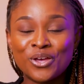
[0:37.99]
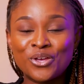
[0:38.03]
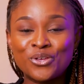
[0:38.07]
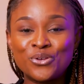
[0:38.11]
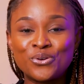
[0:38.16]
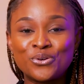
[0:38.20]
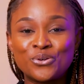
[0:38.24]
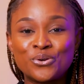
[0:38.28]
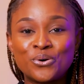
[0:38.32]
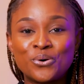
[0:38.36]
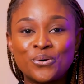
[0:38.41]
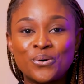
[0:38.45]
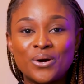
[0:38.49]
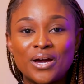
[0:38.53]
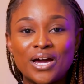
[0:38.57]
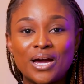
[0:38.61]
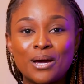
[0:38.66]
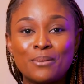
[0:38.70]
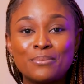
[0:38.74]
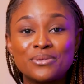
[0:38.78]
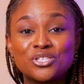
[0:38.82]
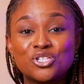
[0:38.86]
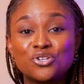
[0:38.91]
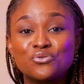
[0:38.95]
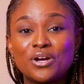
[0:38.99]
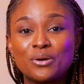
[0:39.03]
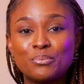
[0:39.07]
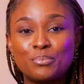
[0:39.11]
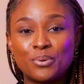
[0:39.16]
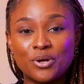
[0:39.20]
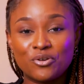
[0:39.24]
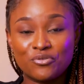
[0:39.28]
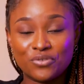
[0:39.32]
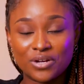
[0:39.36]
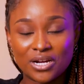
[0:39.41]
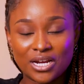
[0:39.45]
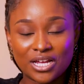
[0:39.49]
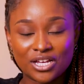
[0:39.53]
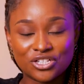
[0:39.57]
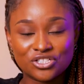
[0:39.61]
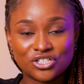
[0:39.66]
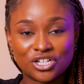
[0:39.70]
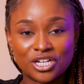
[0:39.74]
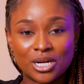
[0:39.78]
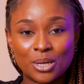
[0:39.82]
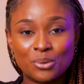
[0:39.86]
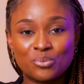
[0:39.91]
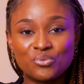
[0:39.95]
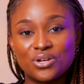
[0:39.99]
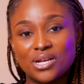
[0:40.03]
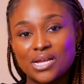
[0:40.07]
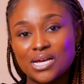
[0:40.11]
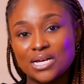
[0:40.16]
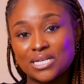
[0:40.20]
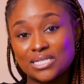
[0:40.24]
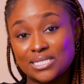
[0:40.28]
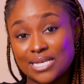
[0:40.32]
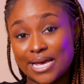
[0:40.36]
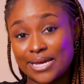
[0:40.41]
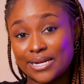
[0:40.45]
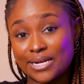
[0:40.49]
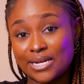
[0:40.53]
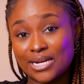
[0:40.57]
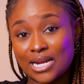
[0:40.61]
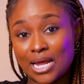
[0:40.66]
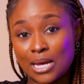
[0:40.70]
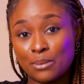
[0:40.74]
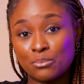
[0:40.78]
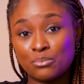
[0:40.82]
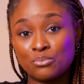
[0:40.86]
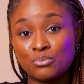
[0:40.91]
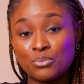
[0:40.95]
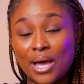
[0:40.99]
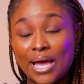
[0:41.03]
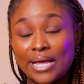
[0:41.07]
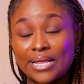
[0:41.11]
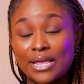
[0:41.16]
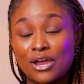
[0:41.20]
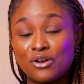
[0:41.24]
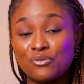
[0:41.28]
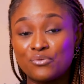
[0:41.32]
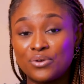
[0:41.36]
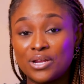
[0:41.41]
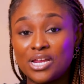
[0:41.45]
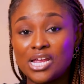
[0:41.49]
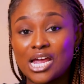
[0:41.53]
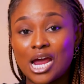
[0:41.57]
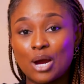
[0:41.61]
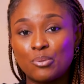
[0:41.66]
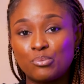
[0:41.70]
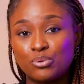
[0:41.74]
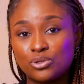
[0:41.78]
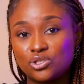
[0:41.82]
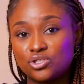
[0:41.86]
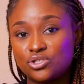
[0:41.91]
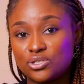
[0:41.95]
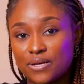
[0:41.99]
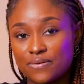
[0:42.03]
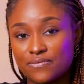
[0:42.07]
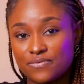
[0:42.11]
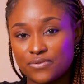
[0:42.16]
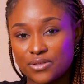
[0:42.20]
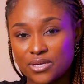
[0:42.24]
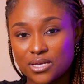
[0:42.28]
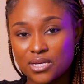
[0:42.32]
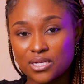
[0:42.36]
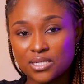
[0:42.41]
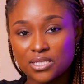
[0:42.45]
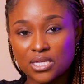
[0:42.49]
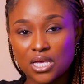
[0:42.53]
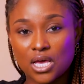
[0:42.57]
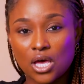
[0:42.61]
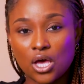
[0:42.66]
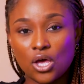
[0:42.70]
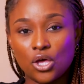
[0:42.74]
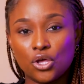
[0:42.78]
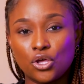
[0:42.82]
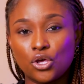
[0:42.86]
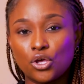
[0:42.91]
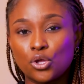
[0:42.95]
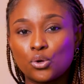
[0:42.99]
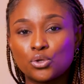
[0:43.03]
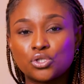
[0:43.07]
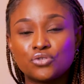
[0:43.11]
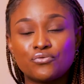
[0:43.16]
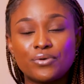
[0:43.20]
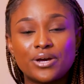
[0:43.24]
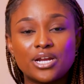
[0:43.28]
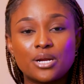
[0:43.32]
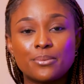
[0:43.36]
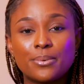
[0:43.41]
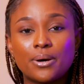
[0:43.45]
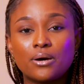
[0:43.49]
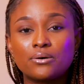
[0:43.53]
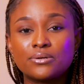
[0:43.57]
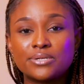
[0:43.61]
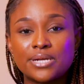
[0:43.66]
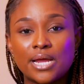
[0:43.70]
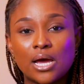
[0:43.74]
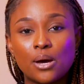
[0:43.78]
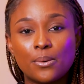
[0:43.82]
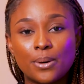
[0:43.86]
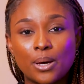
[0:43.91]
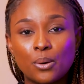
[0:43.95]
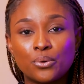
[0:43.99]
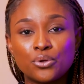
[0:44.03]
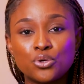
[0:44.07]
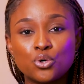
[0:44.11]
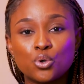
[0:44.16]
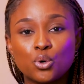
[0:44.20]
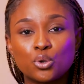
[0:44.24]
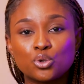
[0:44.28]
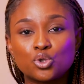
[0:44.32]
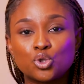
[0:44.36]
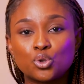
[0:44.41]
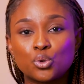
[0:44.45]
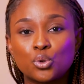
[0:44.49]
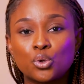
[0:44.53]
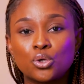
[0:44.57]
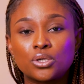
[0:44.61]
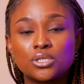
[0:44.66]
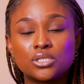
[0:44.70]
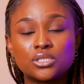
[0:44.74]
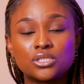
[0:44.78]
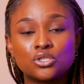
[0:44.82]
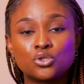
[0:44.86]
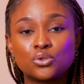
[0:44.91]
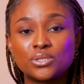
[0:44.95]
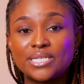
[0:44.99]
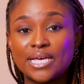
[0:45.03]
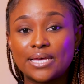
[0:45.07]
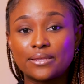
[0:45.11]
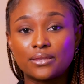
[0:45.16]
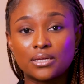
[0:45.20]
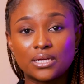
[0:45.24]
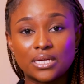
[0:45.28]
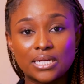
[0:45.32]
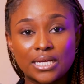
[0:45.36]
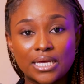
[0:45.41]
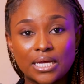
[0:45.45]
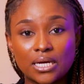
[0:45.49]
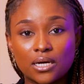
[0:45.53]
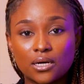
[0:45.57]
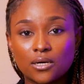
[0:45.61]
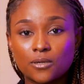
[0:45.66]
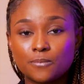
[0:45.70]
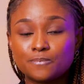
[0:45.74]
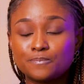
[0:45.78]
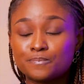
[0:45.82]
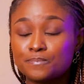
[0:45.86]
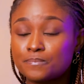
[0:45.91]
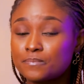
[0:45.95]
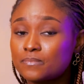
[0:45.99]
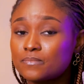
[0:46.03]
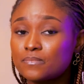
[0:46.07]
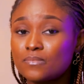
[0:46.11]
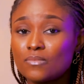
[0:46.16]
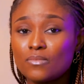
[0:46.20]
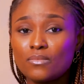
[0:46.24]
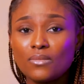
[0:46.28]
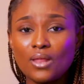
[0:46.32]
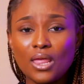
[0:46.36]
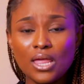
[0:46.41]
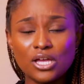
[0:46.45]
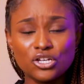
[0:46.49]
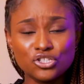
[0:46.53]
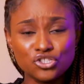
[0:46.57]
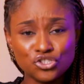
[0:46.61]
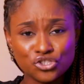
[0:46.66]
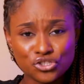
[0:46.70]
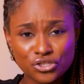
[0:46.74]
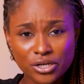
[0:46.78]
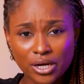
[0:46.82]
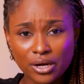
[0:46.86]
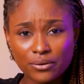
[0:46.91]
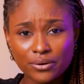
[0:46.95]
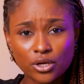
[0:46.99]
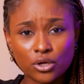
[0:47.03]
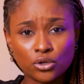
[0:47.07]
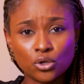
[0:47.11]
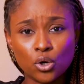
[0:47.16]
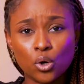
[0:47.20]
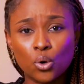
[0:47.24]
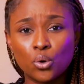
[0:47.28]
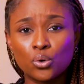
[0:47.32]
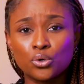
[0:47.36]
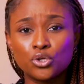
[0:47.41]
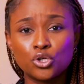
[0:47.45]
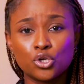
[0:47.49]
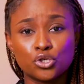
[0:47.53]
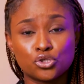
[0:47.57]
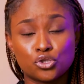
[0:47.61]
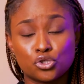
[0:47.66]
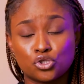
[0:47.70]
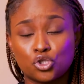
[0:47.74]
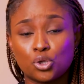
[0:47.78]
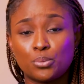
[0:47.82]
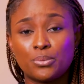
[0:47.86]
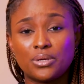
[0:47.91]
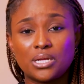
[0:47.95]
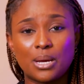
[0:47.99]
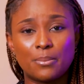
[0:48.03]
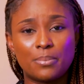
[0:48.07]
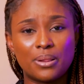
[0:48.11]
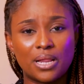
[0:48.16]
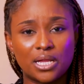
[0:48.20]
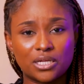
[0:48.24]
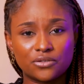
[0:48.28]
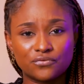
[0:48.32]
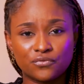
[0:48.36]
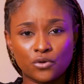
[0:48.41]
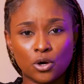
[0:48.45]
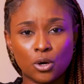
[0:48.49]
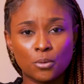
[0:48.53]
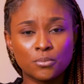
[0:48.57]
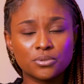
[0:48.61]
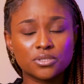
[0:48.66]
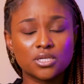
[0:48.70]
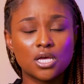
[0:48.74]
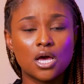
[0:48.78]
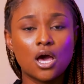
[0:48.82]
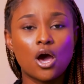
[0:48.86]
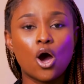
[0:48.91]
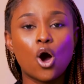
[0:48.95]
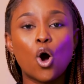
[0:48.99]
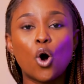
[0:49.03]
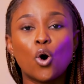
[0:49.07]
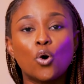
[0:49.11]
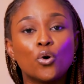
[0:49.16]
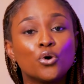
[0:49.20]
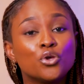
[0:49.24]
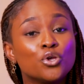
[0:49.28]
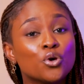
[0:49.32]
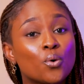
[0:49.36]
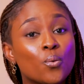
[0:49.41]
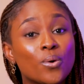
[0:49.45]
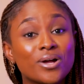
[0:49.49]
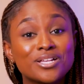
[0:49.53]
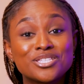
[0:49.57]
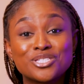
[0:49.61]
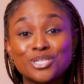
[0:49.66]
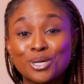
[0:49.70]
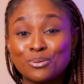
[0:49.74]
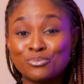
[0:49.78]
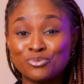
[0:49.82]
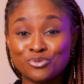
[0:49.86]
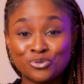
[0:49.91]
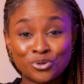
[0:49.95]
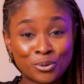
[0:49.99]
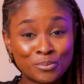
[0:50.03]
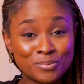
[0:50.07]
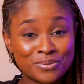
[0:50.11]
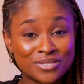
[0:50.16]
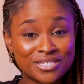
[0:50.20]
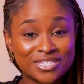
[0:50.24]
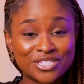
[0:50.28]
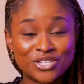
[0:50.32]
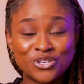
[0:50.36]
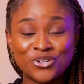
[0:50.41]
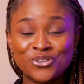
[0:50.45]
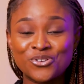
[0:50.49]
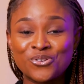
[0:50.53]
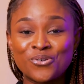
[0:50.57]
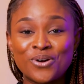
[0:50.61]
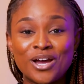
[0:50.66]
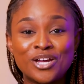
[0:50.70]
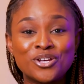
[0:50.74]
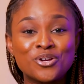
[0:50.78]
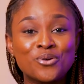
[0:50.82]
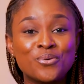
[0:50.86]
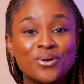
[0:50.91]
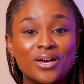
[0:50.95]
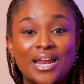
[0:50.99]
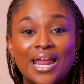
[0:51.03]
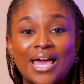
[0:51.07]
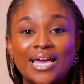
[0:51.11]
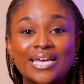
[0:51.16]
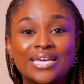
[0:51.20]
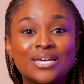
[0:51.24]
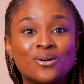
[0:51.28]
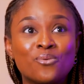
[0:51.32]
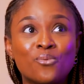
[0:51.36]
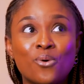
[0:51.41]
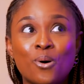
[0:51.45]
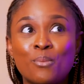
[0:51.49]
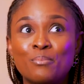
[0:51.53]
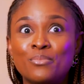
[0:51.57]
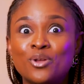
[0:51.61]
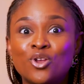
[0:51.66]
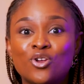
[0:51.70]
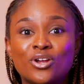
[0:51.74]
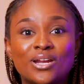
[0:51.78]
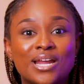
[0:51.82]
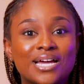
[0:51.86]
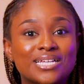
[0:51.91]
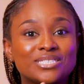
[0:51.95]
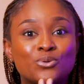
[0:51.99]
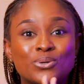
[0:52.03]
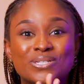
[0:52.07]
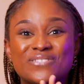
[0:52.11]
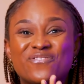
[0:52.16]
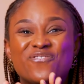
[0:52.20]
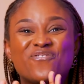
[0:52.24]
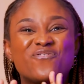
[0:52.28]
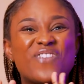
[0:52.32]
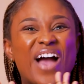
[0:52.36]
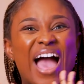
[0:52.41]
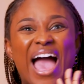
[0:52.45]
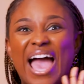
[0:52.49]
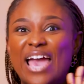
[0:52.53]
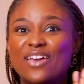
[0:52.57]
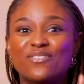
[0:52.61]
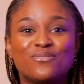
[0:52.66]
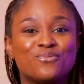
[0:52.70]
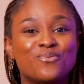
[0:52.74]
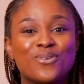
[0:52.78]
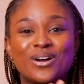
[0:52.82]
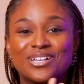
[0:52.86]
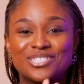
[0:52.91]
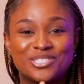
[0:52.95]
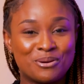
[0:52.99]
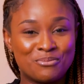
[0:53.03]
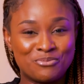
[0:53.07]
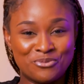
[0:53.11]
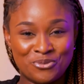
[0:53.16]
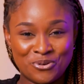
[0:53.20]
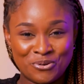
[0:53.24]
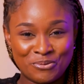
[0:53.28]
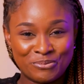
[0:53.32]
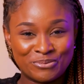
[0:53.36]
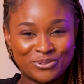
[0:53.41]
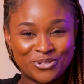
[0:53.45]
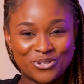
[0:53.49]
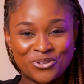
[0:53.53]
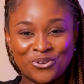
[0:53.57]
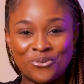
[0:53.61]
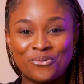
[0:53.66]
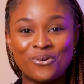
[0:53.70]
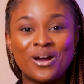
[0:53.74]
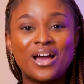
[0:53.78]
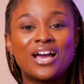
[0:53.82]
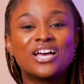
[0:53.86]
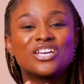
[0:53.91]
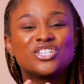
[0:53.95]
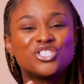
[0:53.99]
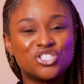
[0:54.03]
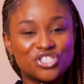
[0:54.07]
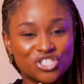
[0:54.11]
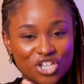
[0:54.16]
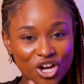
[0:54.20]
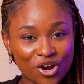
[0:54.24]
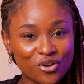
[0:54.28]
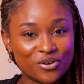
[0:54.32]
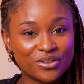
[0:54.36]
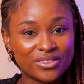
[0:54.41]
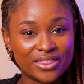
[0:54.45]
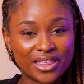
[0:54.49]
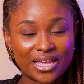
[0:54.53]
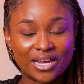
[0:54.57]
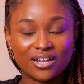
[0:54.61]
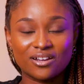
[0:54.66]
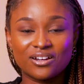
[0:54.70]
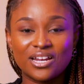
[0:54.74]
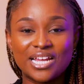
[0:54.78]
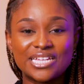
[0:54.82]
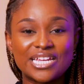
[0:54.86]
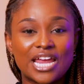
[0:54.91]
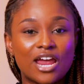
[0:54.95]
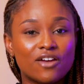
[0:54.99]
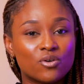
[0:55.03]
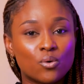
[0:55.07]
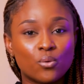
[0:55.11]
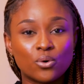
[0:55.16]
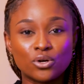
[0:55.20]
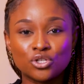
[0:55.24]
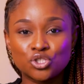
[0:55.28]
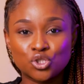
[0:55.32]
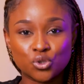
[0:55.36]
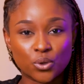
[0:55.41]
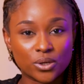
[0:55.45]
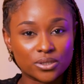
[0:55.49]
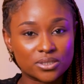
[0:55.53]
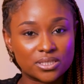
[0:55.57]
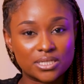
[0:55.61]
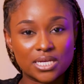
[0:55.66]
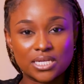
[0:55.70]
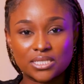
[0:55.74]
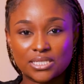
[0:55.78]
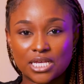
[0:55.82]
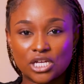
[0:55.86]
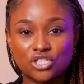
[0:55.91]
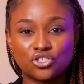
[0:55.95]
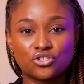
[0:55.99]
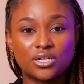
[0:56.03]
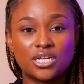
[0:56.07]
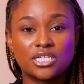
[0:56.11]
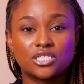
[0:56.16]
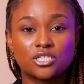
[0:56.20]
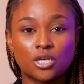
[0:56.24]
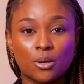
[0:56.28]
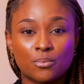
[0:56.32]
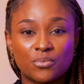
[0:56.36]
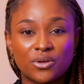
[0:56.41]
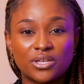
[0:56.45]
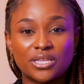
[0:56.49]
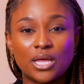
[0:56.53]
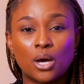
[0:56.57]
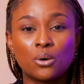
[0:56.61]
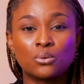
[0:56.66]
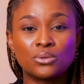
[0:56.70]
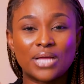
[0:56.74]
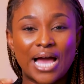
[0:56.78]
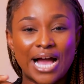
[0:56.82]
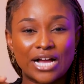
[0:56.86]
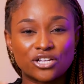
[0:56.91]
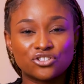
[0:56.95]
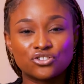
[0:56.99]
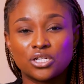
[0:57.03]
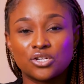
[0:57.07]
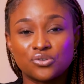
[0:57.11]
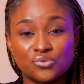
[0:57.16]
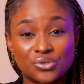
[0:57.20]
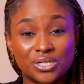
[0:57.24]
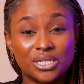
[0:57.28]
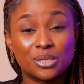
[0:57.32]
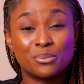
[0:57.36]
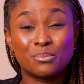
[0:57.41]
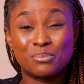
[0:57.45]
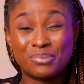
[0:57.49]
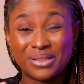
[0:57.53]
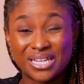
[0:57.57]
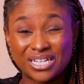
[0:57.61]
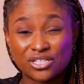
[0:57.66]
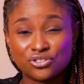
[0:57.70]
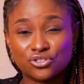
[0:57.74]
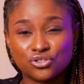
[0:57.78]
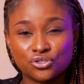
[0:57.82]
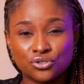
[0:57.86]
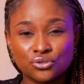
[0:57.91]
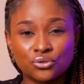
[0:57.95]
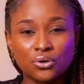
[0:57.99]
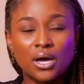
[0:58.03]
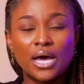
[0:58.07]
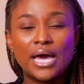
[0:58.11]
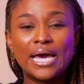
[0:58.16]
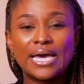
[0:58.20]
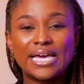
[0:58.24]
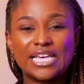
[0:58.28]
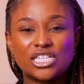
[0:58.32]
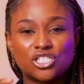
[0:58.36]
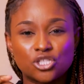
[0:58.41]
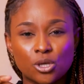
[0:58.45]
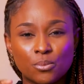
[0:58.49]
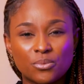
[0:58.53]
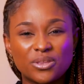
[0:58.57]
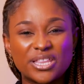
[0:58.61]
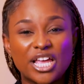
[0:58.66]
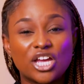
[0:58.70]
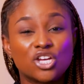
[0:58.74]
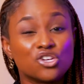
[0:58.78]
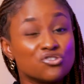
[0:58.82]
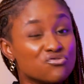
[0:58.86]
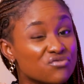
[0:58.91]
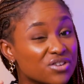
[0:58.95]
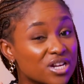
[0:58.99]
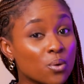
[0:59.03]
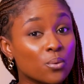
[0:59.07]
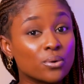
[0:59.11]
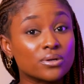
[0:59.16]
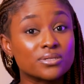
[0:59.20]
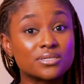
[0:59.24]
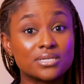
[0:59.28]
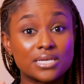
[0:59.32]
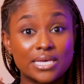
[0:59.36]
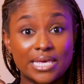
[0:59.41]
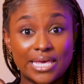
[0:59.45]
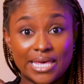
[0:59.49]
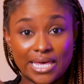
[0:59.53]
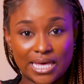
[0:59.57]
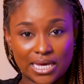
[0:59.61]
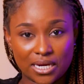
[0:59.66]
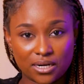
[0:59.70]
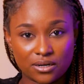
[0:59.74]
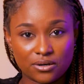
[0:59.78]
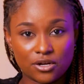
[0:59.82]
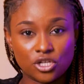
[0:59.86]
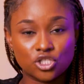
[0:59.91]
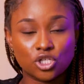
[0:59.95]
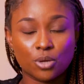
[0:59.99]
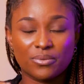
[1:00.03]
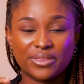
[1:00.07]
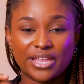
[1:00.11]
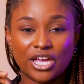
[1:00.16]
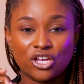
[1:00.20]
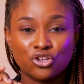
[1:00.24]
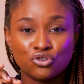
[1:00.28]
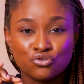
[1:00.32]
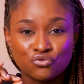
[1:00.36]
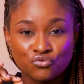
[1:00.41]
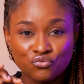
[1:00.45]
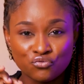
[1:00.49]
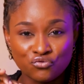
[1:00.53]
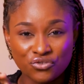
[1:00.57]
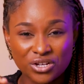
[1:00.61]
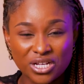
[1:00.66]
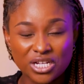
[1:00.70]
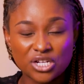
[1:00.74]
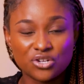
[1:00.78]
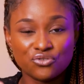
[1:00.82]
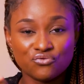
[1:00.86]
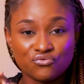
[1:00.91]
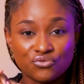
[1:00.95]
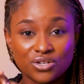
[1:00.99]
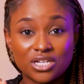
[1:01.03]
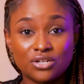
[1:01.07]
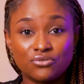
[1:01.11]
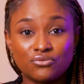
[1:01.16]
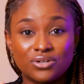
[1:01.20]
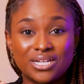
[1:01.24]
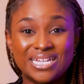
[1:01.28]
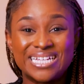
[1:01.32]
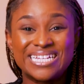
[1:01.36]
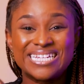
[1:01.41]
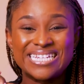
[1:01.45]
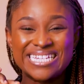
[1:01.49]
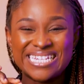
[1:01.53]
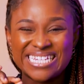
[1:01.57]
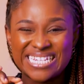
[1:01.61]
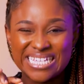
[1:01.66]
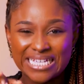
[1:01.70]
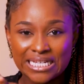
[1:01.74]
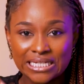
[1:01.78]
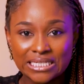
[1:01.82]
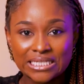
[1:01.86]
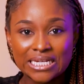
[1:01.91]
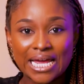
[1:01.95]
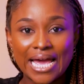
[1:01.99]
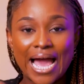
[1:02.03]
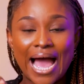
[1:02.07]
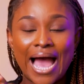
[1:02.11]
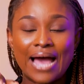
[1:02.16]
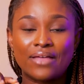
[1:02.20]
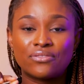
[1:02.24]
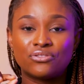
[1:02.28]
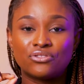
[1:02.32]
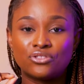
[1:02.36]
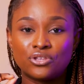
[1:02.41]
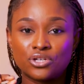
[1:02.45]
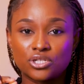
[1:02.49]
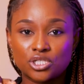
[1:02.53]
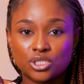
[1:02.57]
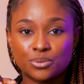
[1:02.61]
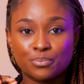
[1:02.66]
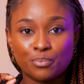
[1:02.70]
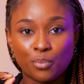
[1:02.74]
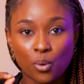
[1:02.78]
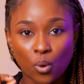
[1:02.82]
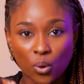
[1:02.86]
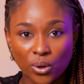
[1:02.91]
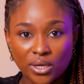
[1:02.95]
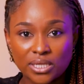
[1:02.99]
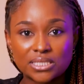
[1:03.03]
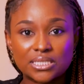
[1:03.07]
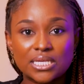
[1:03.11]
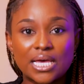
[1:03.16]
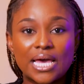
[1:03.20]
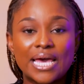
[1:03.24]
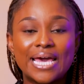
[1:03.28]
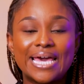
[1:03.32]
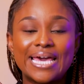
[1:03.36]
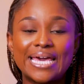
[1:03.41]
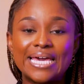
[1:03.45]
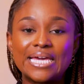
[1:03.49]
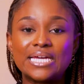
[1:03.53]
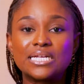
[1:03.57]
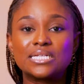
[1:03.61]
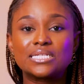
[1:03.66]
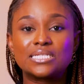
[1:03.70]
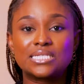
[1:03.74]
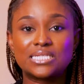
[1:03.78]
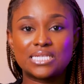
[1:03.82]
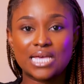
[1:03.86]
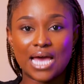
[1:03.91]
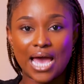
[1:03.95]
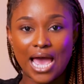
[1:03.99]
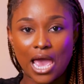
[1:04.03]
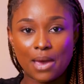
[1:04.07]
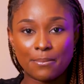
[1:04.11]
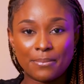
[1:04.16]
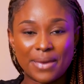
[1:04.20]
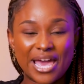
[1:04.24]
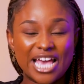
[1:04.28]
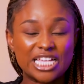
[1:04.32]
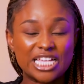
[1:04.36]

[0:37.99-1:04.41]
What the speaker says: You know, it's a rare privilege, and I'm really excited, and I really appreciate this. You know, so right about now, I want you all to, you know, take the link, share it on all your social media platforms, all your WhatsApp groups. You know, I know we are like in 1,025,000 WhatsApp groups, you know. Share it there. Let everyone join to this session. It's something that will actually really bless you. It's something that you really want to hear. It's something that you really, really, really need at this point in time,